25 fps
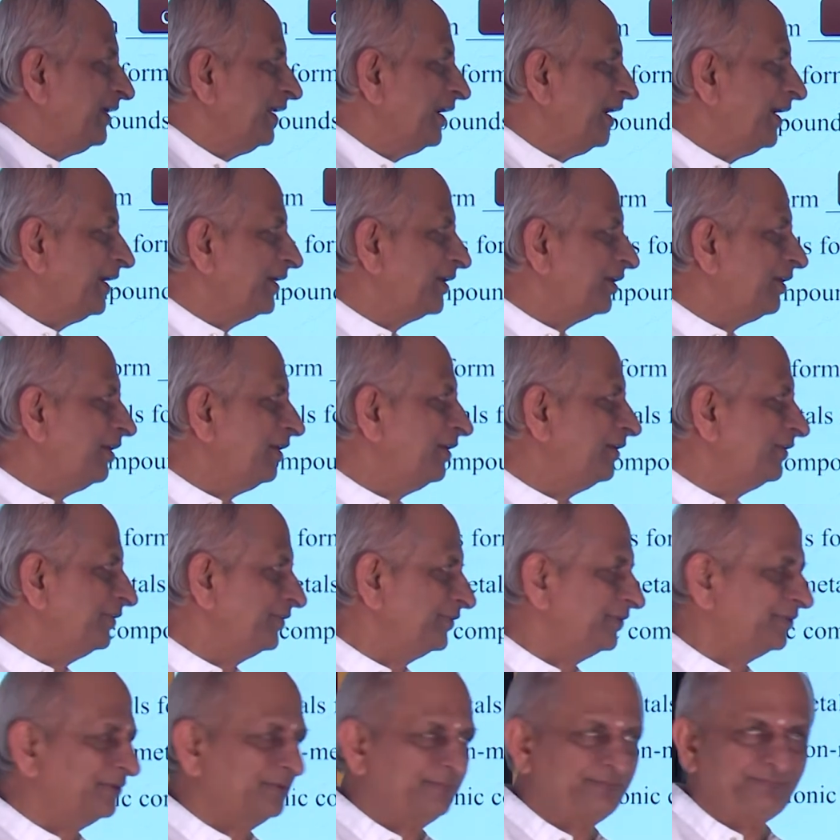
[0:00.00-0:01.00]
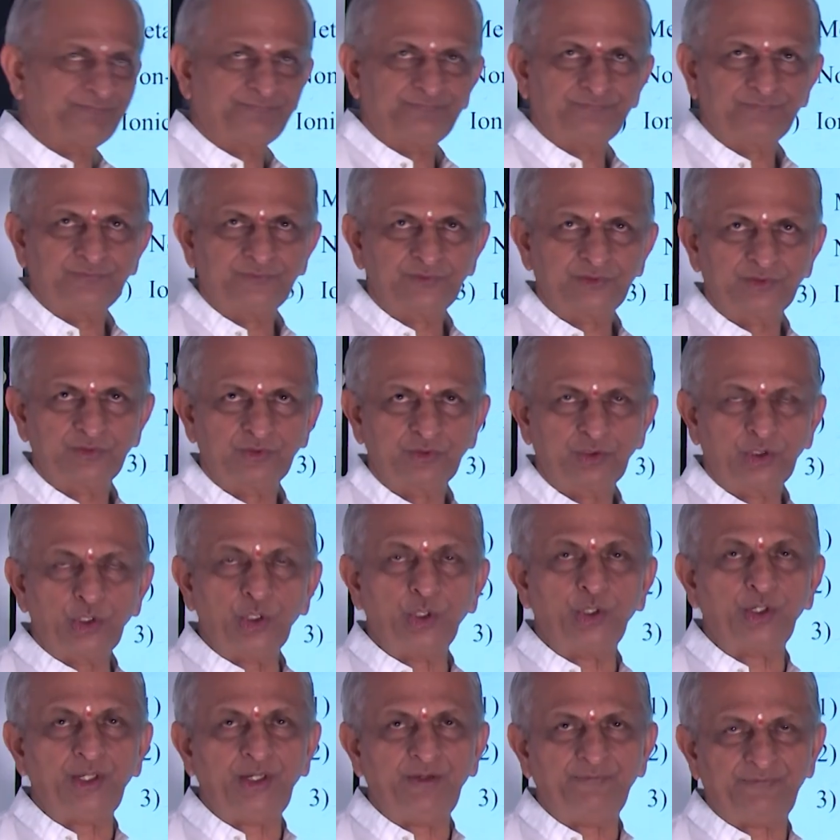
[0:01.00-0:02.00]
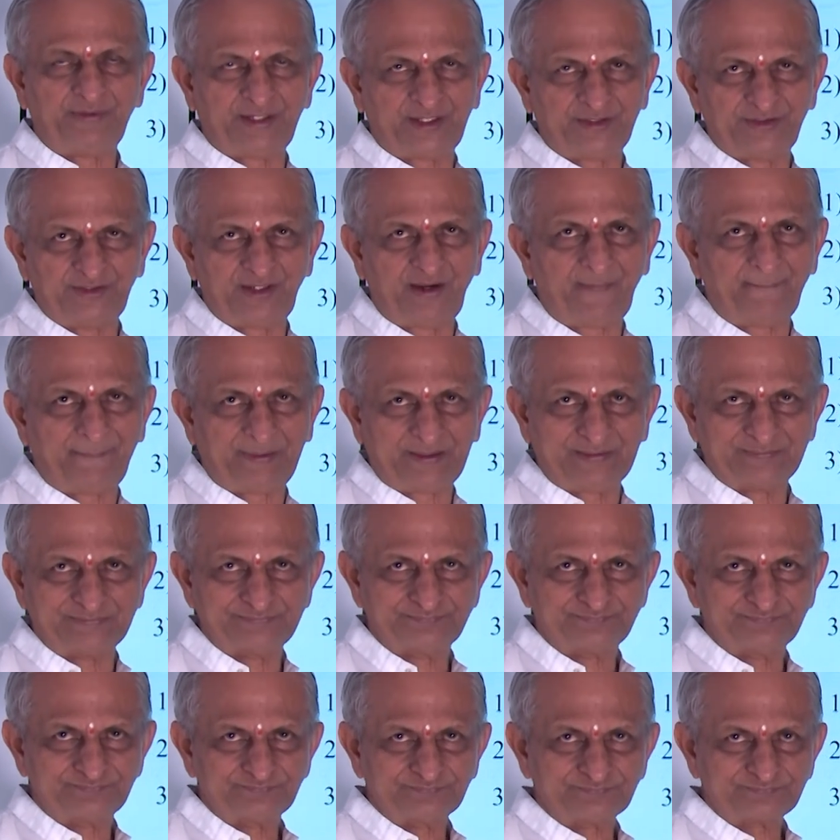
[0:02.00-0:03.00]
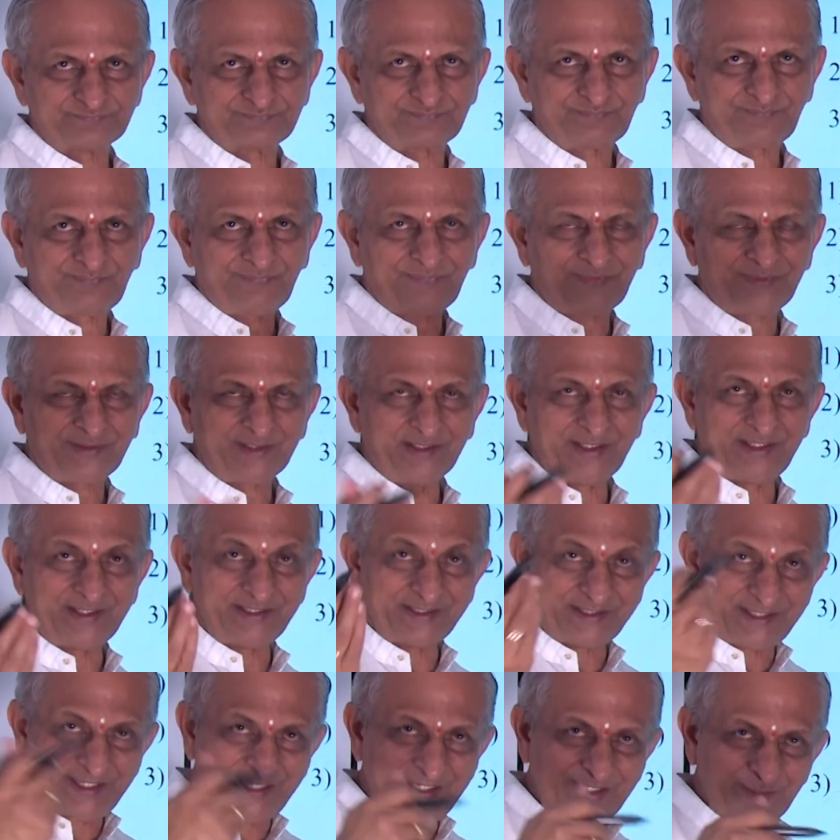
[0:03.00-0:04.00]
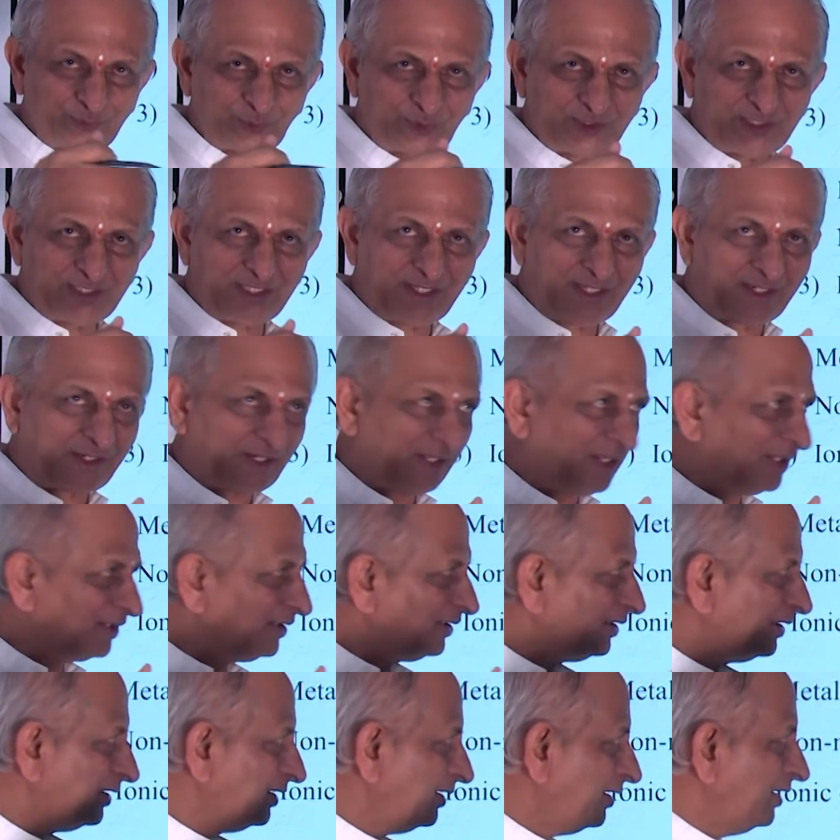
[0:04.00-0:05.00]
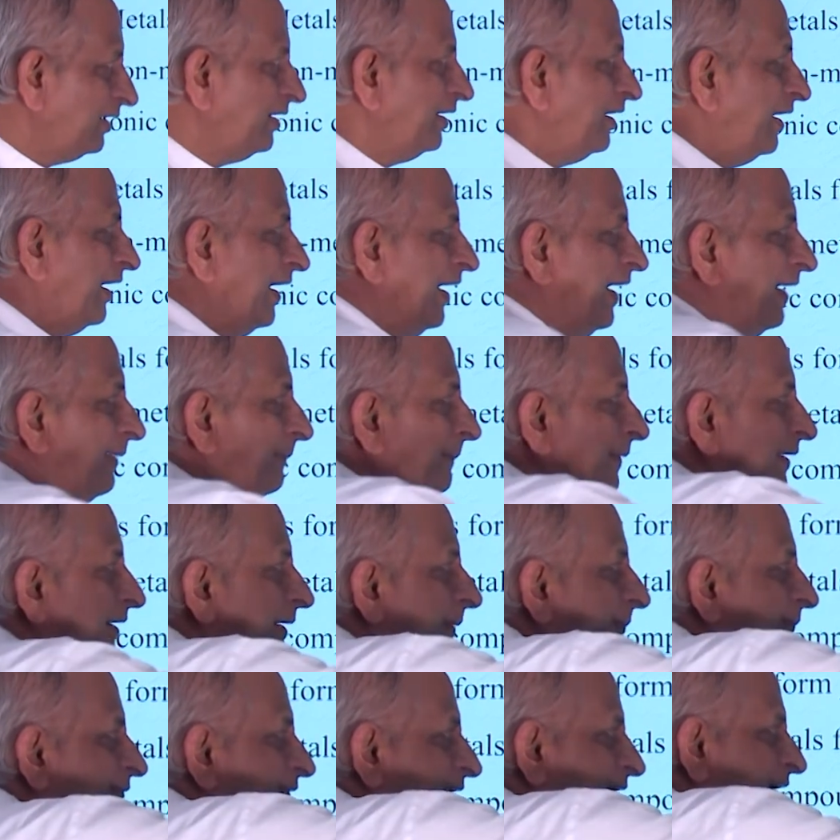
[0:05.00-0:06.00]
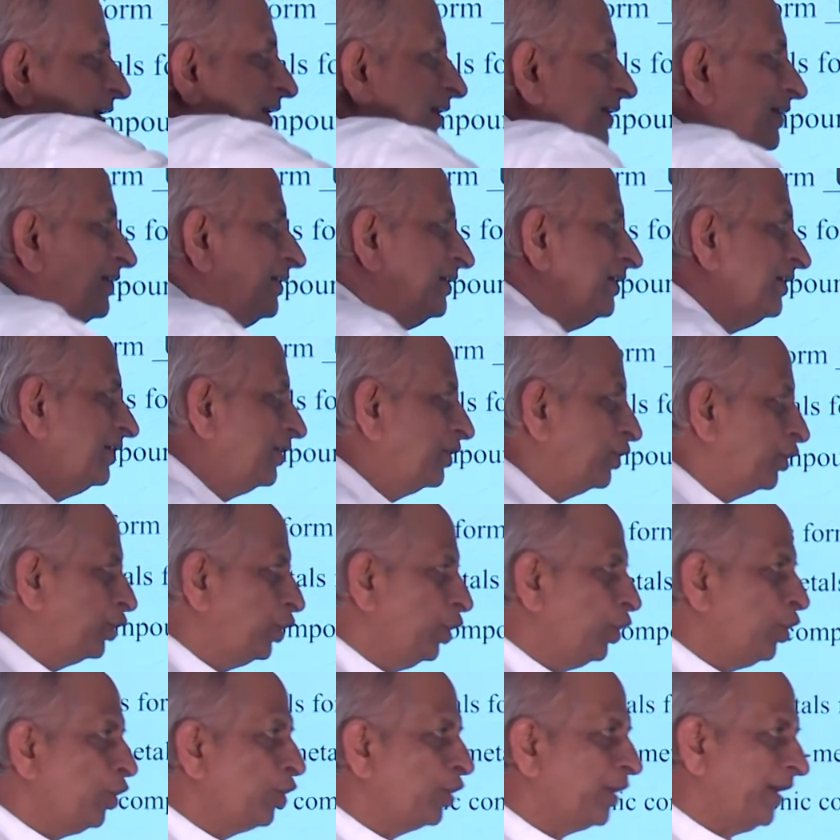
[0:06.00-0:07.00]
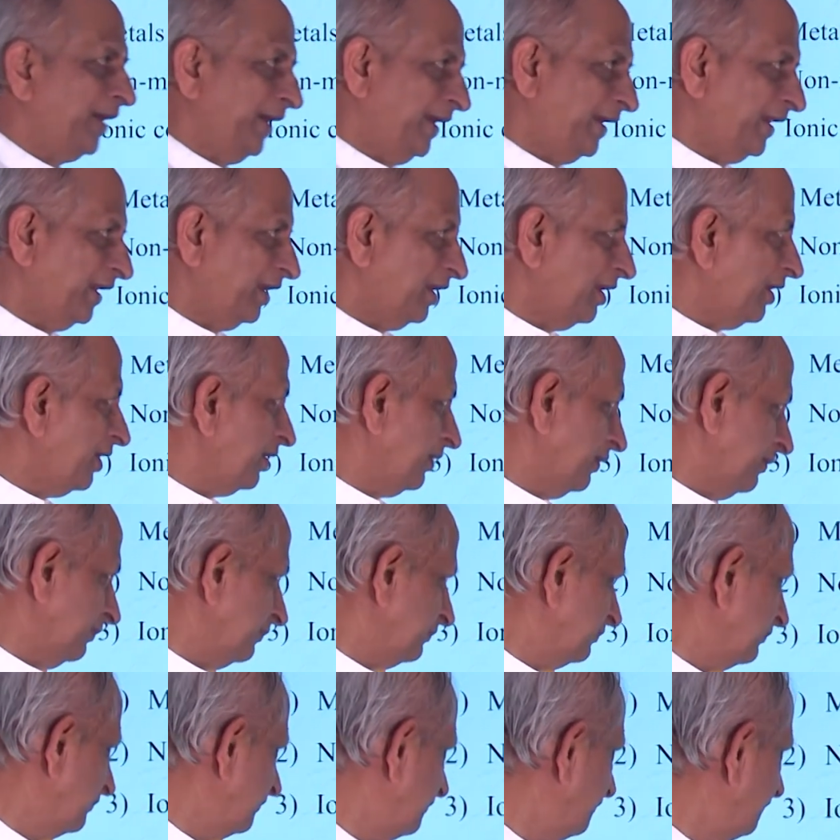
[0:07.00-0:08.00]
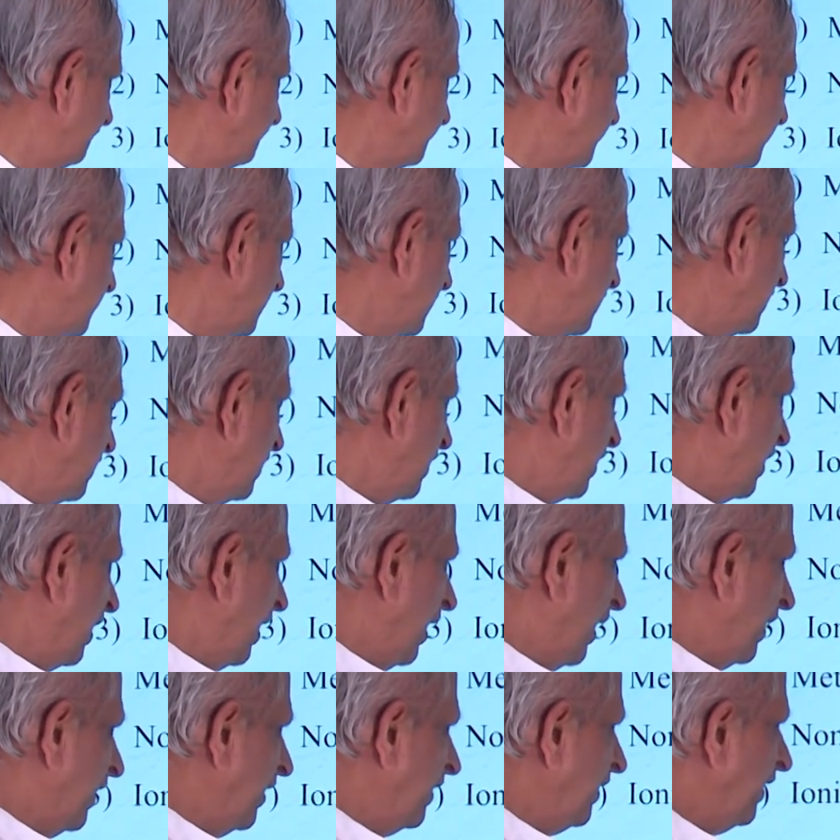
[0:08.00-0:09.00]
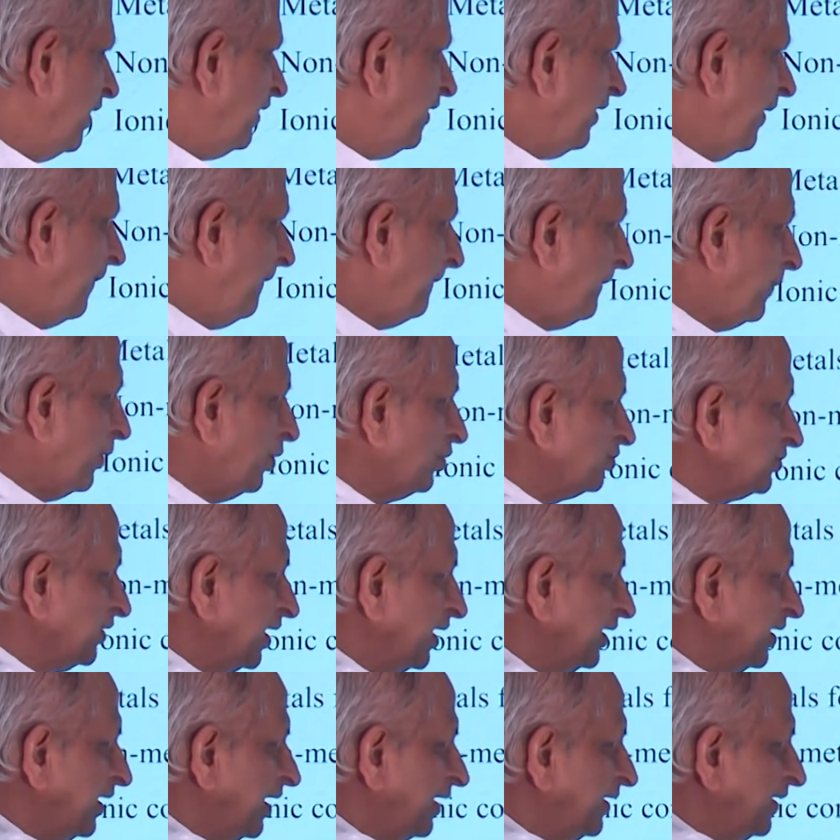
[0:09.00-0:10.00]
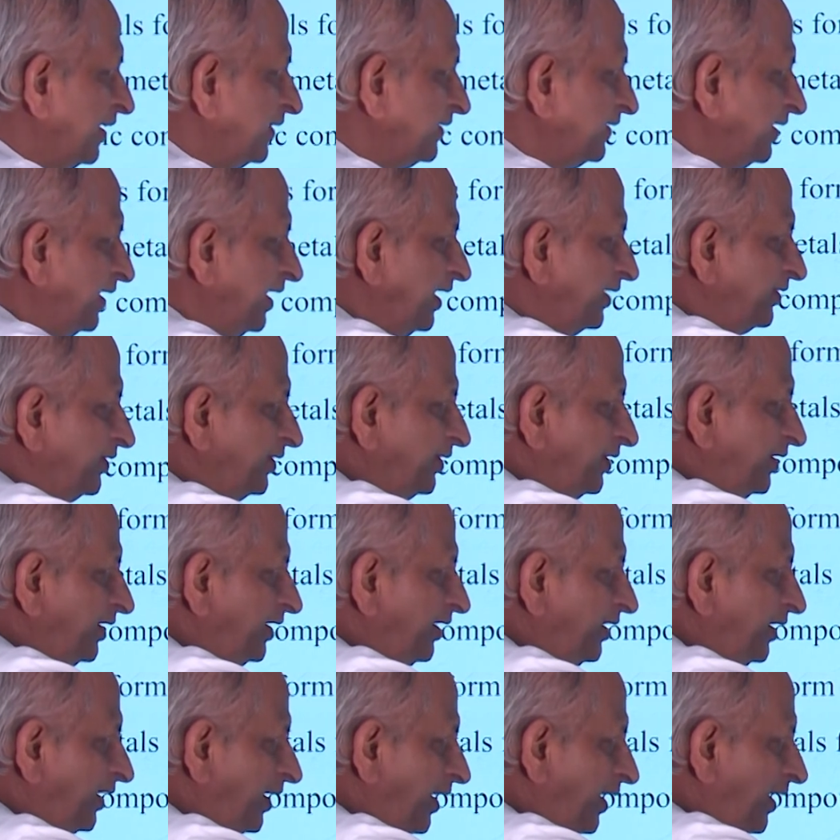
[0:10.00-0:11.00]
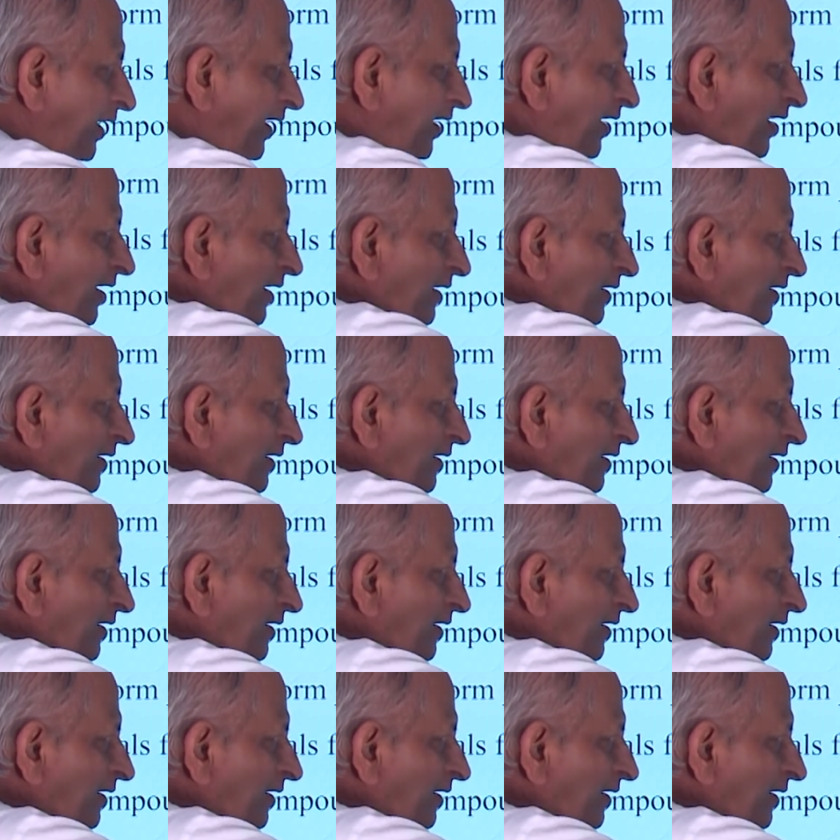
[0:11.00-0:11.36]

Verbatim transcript: electrons. Chlorine, for example, it gains one electron and becomes a chloride ion. Ionic compounds can conduct electricity in